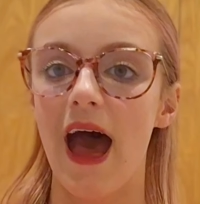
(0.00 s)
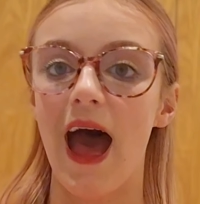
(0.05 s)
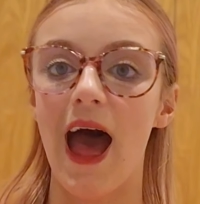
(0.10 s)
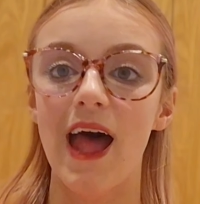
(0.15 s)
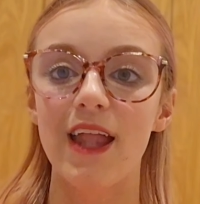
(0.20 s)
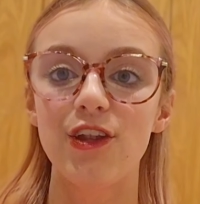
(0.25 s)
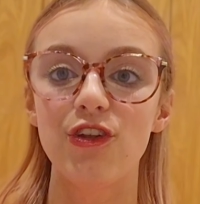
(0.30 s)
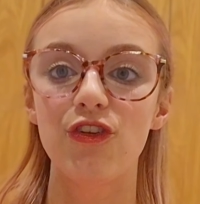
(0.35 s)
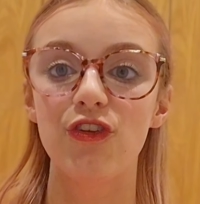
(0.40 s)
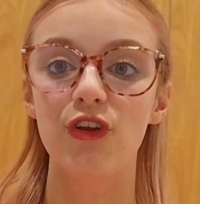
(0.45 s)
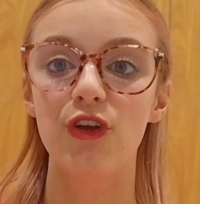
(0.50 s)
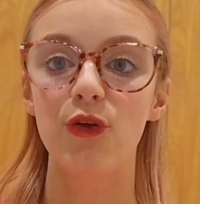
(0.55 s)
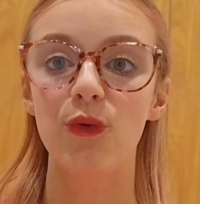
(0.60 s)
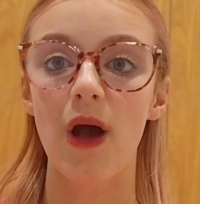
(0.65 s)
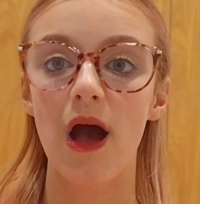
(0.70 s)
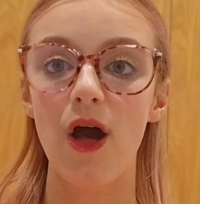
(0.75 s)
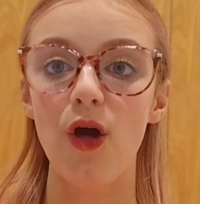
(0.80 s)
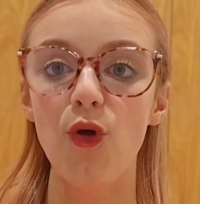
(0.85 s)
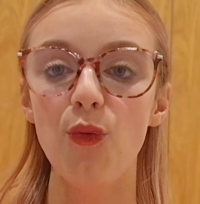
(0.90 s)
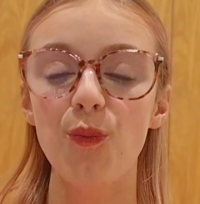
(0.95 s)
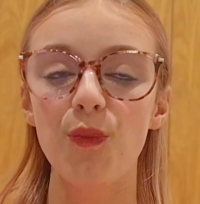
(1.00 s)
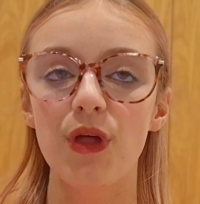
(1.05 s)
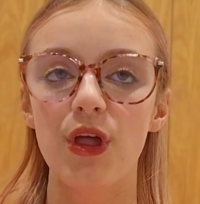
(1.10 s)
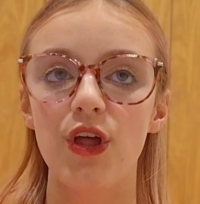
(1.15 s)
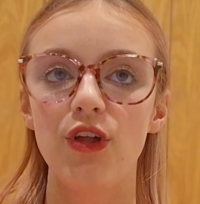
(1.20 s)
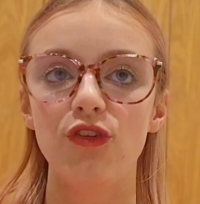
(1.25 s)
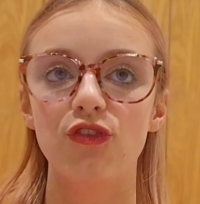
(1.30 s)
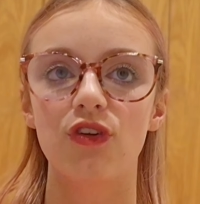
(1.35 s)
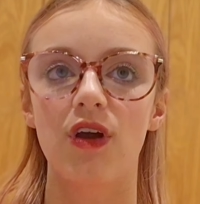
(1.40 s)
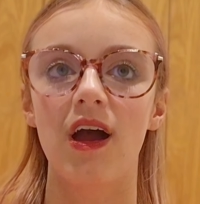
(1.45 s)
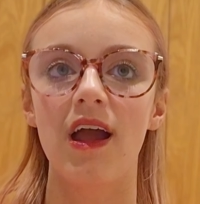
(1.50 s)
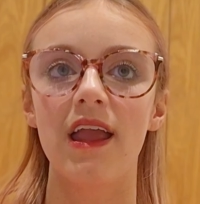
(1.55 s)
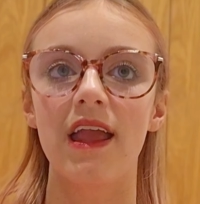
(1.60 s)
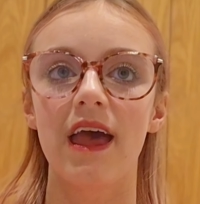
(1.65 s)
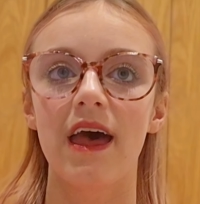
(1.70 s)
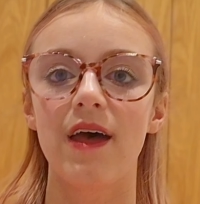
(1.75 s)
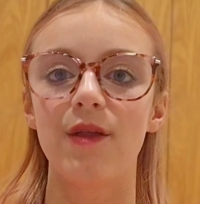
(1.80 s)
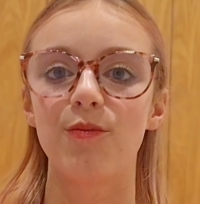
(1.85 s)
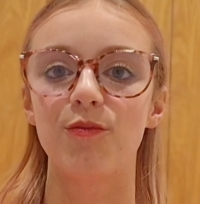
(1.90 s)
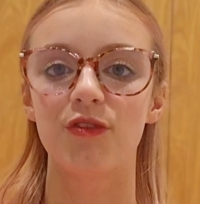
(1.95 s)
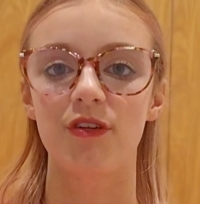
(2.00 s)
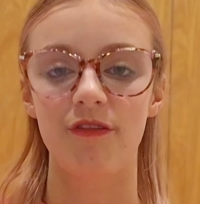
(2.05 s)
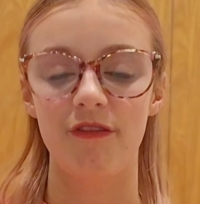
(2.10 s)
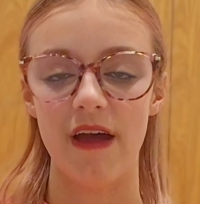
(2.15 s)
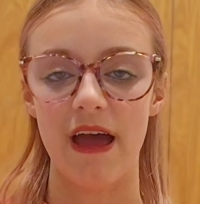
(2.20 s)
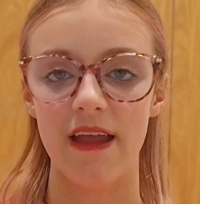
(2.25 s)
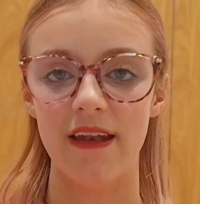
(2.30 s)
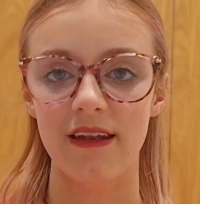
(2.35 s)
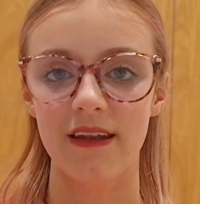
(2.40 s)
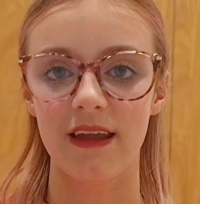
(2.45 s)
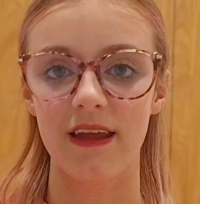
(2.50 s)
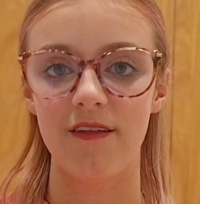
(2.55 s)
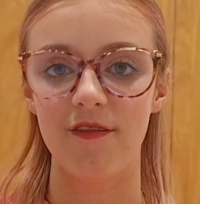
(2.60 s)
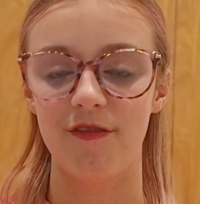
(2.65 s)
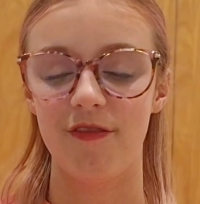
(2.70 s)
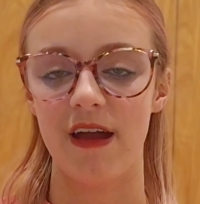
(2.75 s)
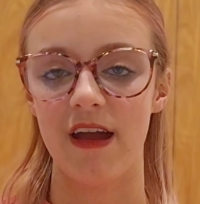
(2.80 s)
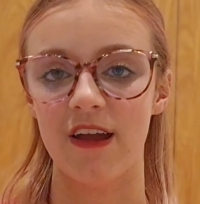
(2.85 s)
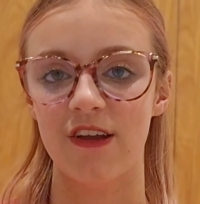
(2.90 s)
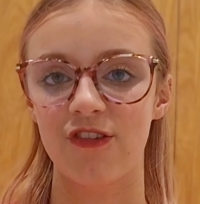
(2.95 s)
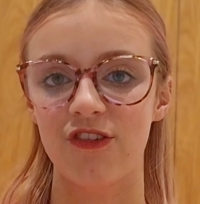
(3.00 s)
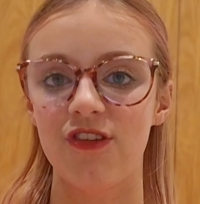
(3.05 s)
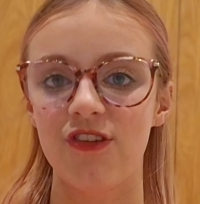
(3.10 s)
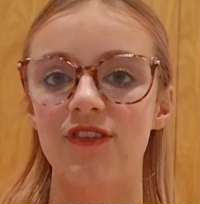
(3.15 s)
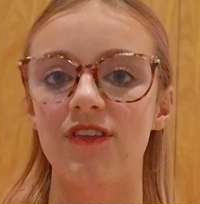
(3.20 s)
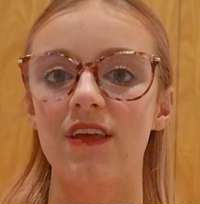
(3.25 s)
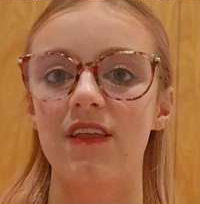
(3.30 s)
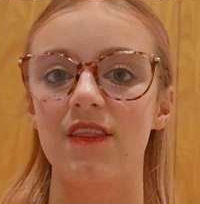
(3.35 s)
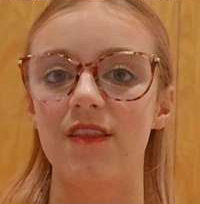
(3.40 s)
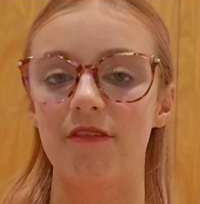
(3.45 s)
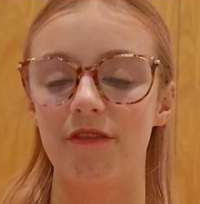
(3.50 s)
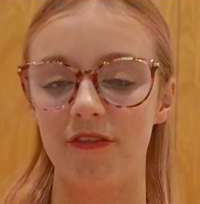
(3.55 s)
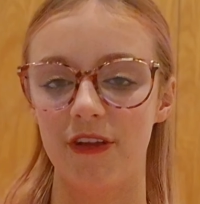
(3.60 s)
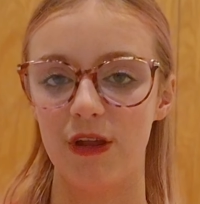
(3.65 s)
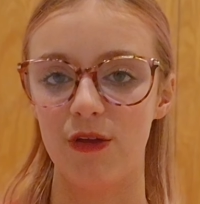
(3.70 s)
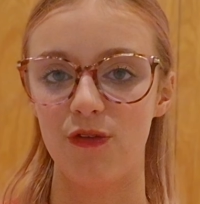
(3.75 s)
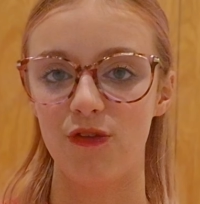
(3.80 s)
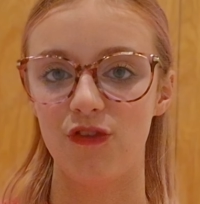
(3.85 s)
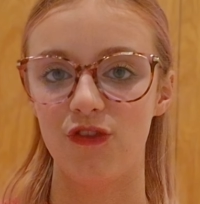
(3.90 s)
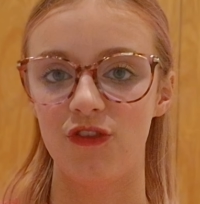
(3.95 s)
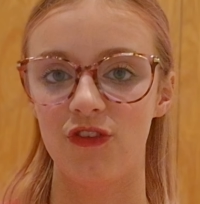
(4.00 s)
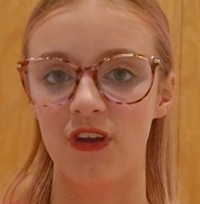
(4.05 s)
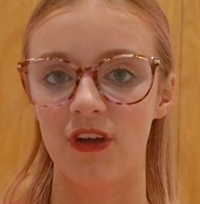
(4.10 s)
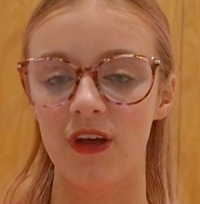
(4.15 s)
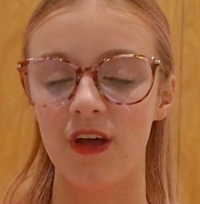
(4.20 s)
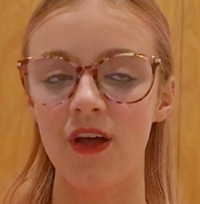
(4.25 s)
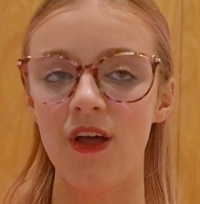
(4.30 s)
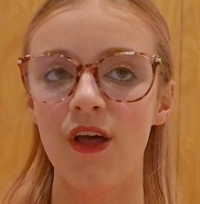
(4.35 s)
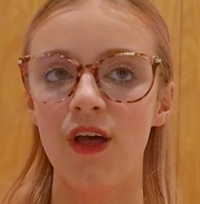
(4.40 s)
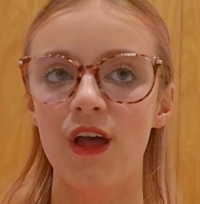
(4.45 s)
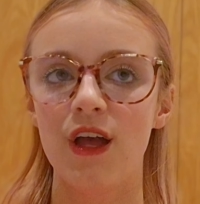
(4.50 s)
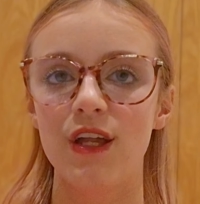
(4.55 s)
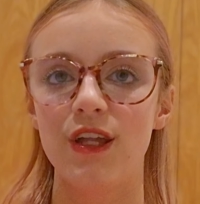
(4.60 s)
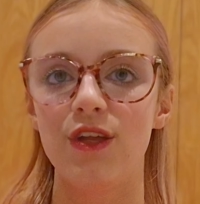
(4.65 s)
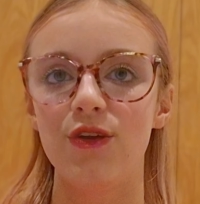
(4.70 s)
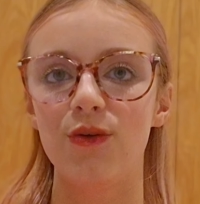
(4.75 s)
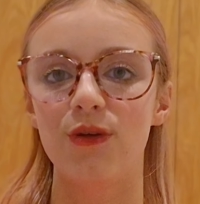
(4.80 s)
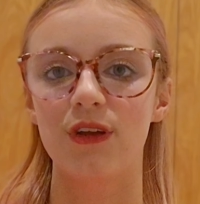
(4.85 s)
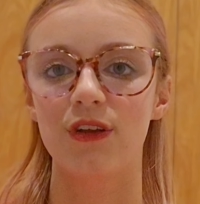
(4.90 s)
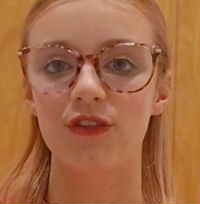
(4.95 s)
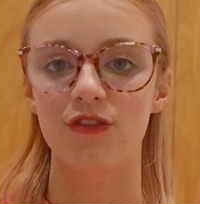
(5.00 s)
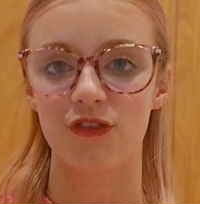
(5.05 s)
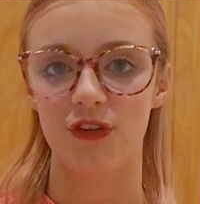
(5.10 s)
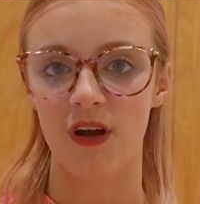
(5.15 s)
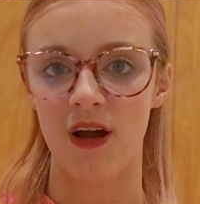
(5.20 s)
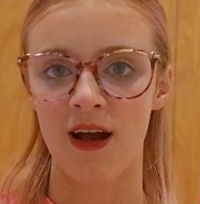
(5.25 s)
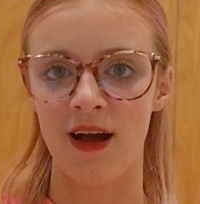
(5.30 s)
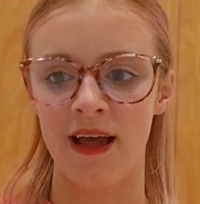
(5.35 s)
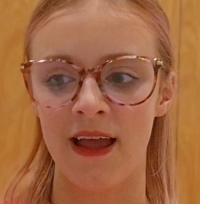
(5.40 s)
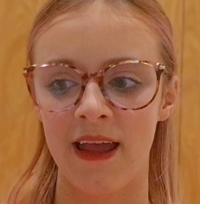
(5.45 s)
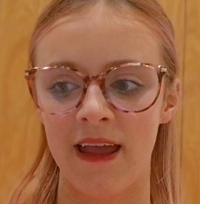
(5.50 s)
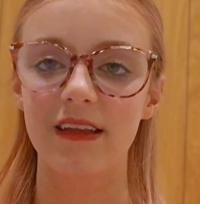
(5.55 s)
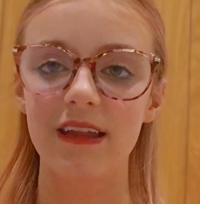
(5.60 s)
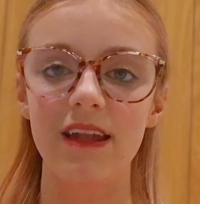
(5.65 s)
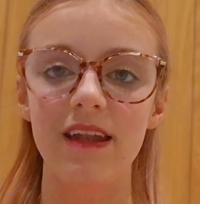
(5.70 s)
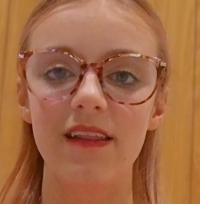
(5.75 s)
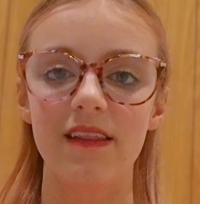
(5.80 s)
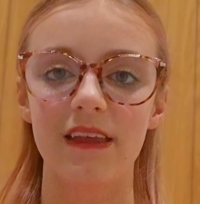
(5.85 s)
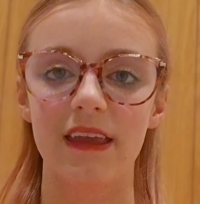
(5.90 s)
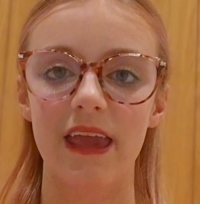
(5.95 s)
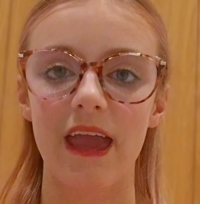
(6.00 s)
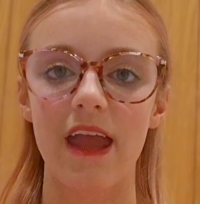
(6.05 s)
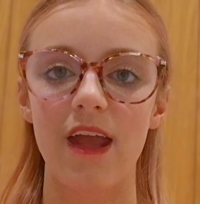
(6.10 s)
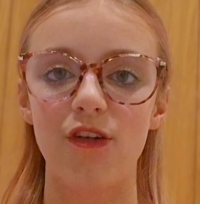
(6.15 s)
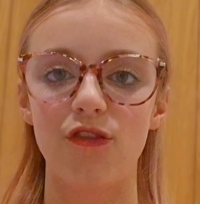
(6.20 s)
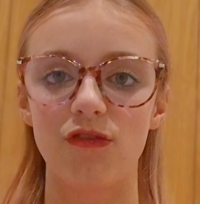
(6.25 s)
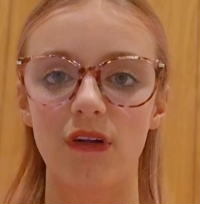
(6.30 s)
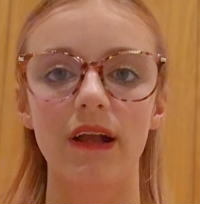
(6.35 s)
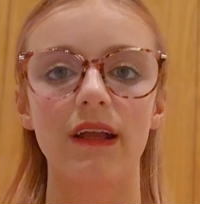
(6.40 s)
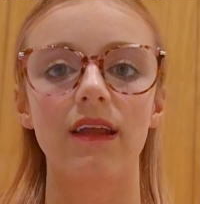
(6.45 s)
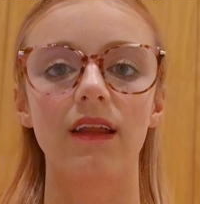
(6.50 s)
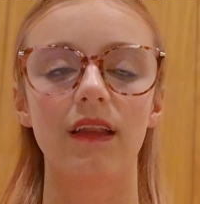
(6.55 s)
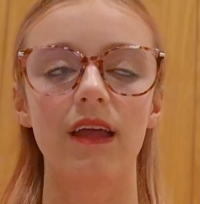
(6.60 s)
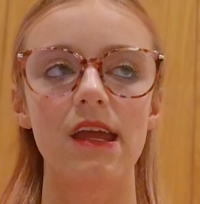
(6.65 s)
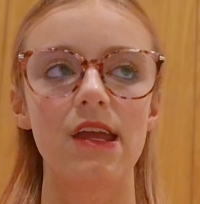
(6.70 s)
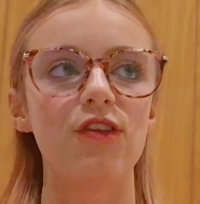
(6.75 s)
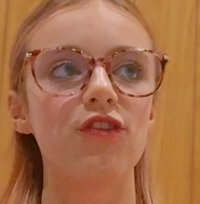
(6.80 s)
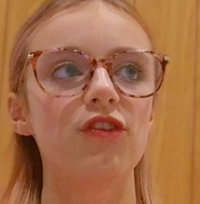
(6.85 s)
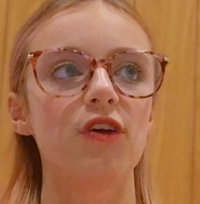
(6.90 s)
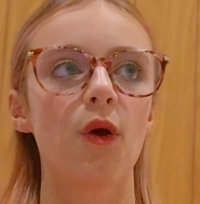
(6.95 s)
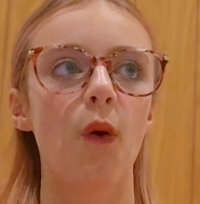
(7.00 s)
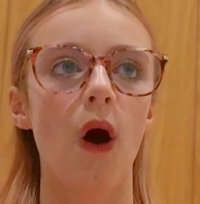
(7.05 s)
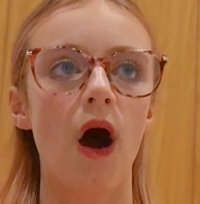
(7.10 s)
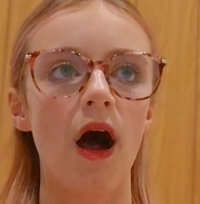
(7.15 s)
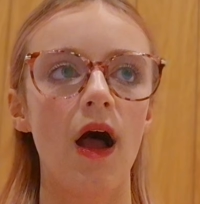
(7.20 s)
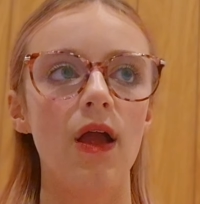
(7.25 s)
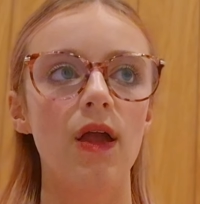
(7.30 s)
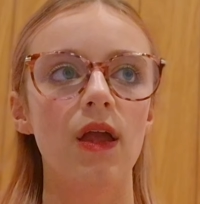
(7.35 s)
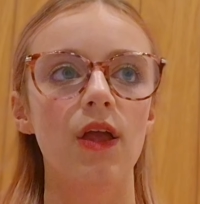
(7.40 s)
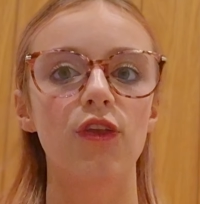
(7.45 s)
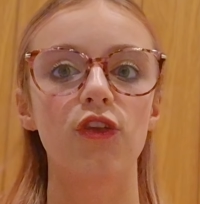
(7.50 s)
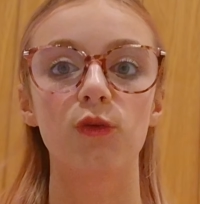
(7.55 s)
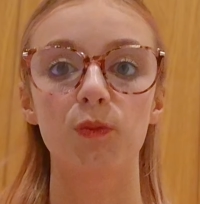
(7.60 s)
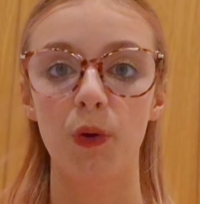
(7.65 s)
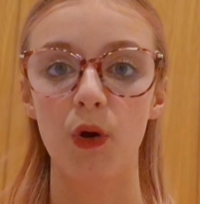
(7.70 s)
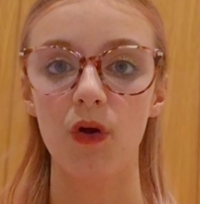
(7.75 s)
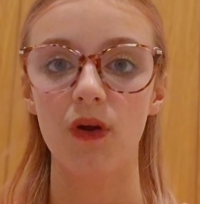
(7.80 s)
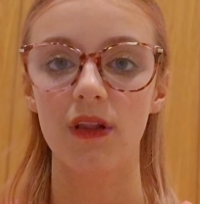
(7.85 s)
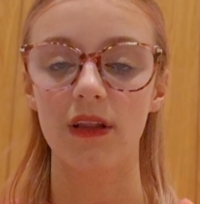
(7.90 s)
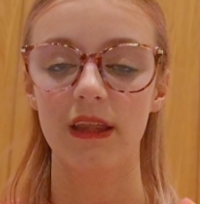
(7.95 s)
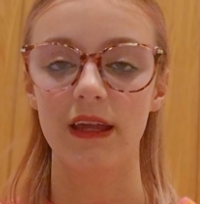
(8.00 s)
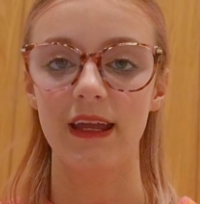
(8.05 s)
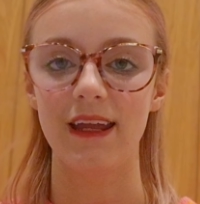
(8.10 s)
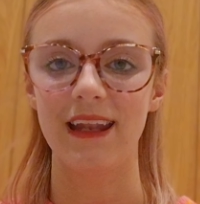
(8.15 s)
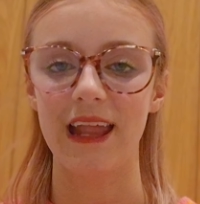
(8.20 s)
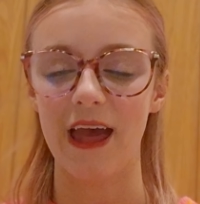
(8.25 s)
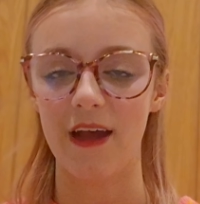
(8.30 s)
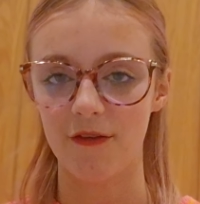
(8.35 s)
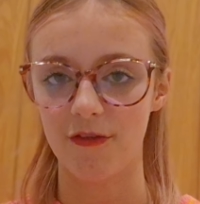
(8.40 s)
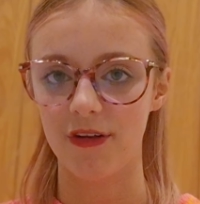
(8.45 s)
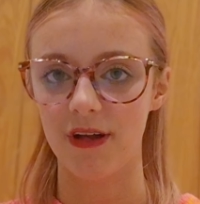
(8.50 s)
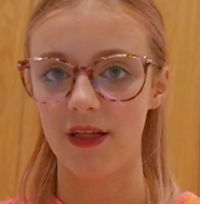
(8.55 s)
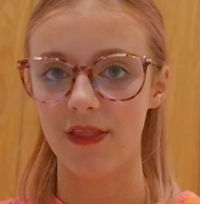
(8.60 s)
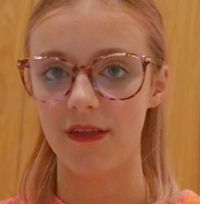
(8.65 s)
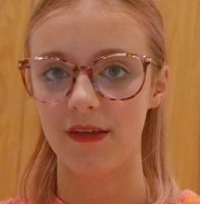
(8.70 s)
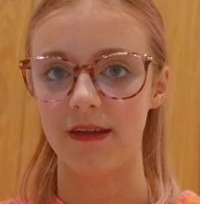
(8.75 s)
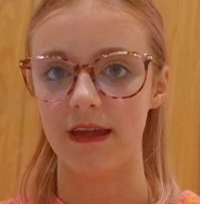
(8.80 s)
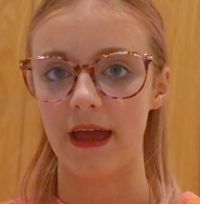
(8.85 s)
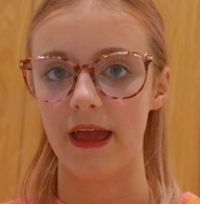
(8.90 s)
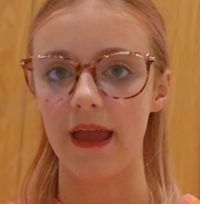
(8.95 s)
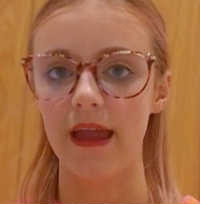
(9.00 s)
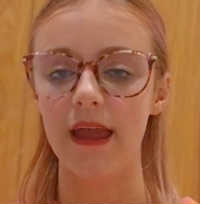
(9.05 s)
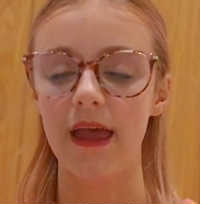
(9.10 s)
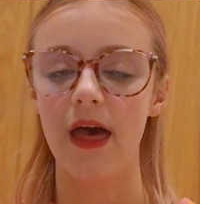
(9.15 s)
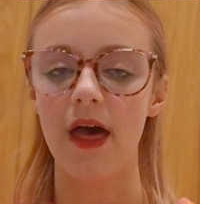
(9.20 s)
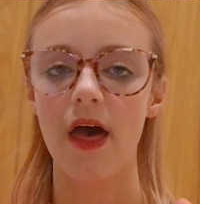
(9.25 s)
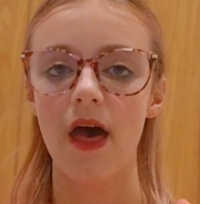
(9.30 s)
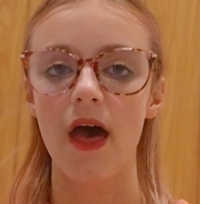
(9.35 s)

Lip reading: And to help try and prevent infections in the future, you can try cleaning the cage regularly. So I spot clean every other day.